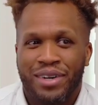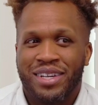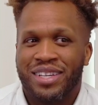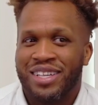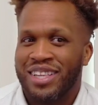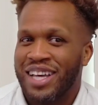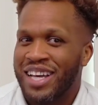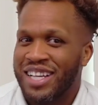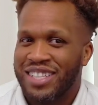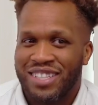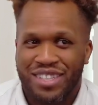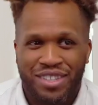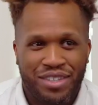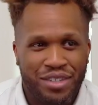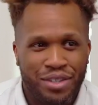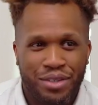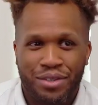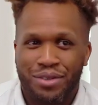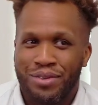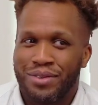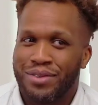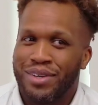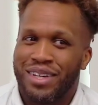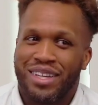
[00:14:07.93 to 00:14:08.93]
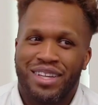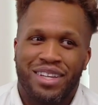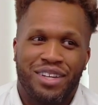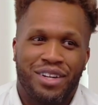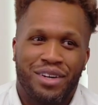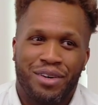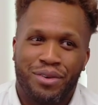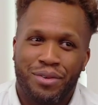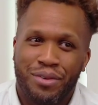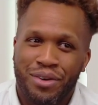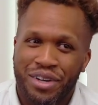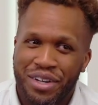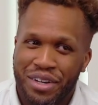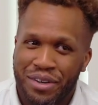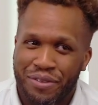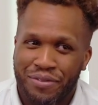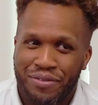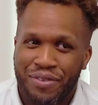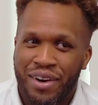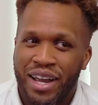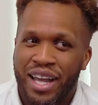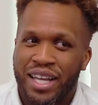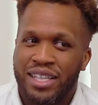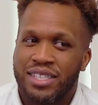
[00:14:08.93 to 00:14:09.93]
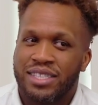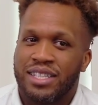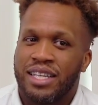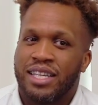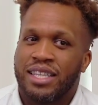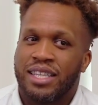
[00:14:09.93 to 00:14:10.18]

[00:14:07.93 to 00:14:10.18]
What do you like to do? Who are your friends?